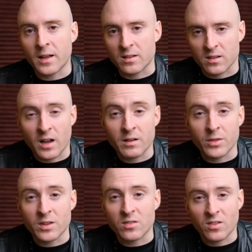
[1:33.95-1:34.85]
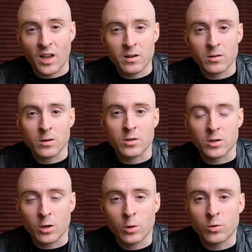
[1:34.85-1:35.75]
That's kind of the standard
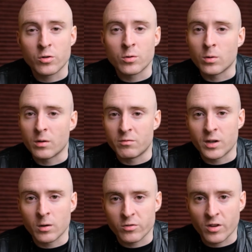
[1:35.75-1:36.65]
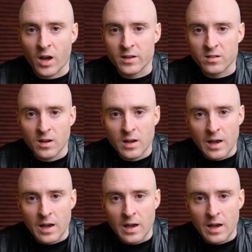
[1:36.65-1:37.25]
go-to video size.